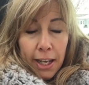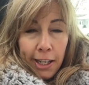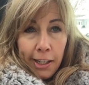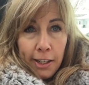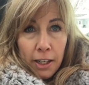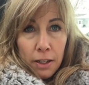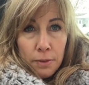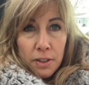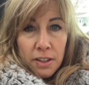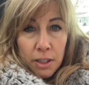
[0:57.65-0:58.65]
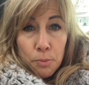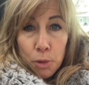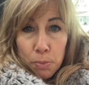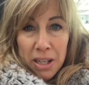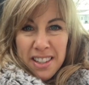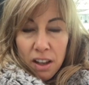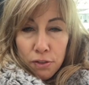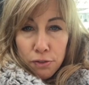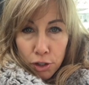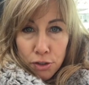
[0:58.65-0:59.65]
and uh, didn't put
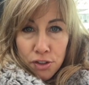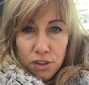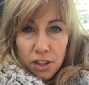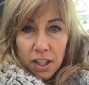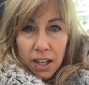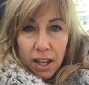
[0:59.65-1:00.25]
myself first